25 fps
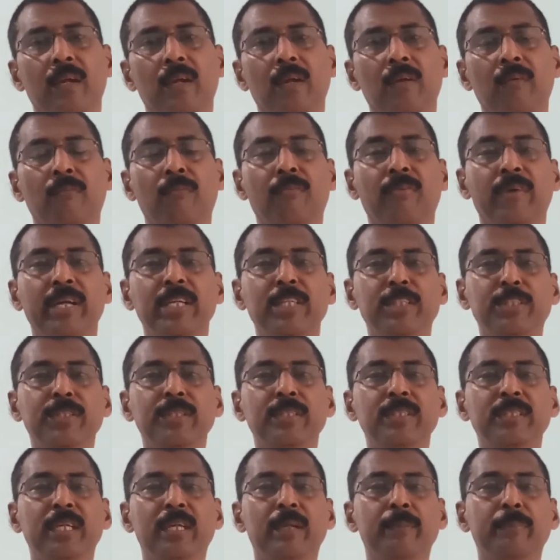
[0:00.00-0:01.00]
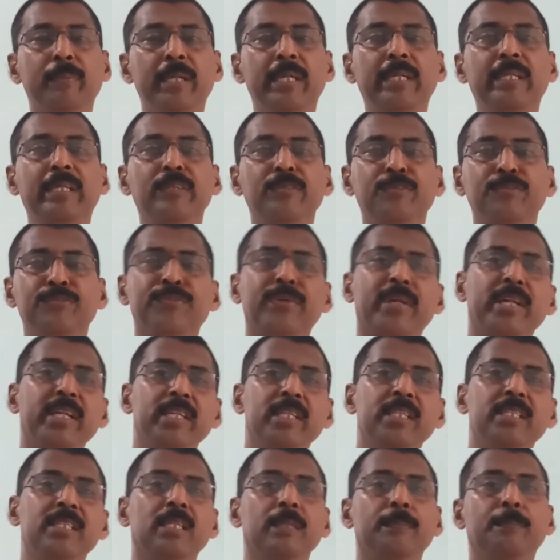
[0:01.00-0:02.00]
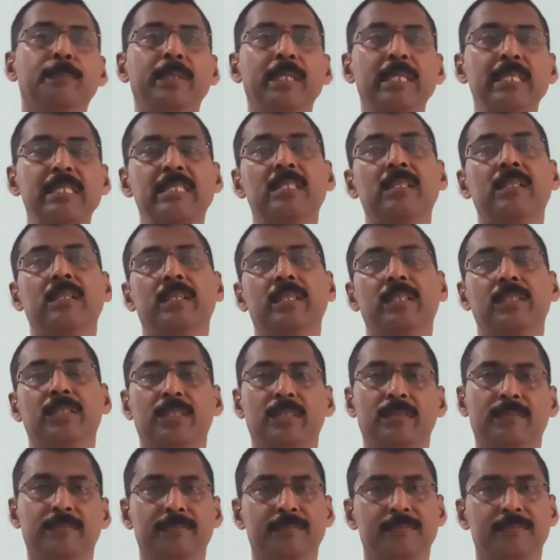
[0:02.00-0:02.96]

why should there be a difference in the percentage?